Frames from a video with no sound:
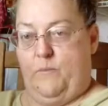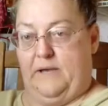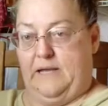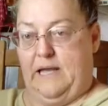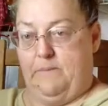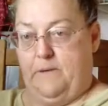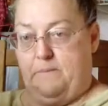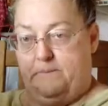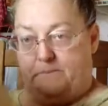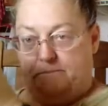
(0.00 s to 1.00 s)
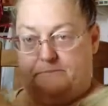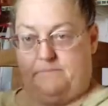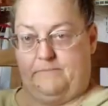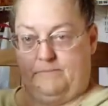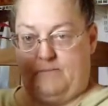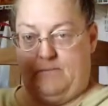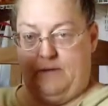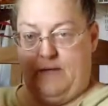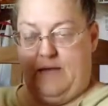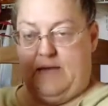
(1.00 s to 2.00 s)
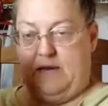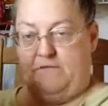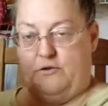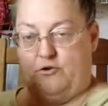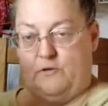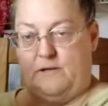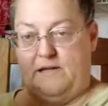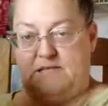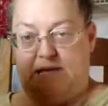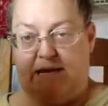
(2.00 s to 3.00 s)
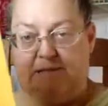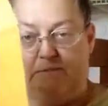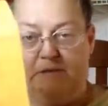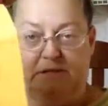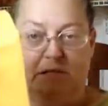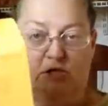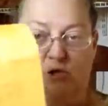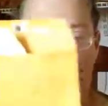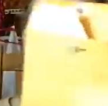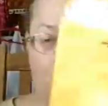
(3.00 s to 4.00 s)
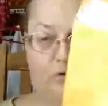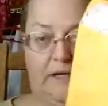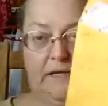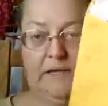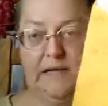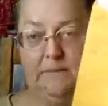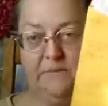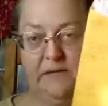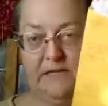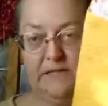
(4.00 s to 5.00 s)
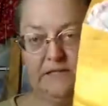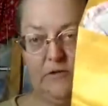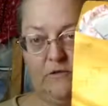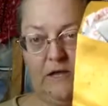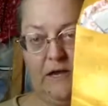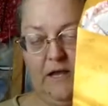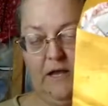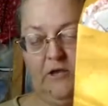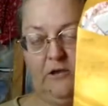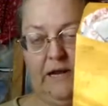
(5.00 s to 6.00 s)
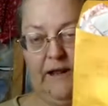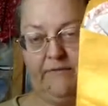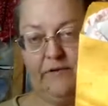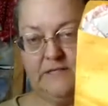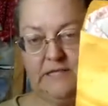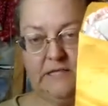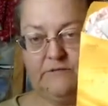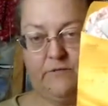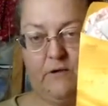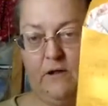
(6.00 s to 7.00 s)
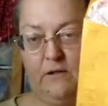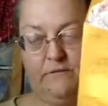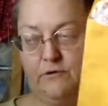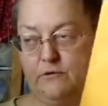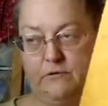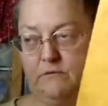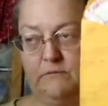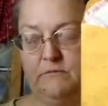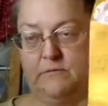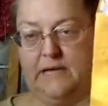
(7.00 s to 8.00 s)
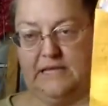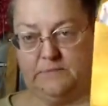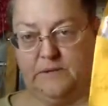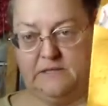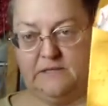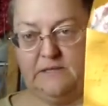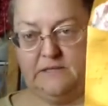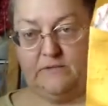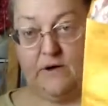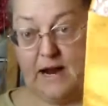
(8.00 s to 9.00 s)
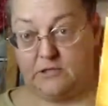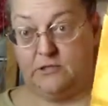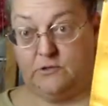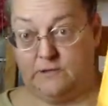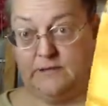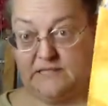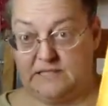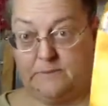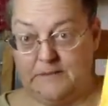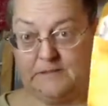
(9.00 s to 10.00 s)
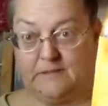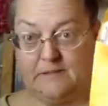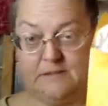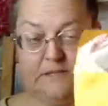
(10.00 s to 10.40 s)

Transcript: and keep them. And if you're doing this as a business, you do need to keep these so that you can have receipts for all of your expenses if you're actually doing this as a business.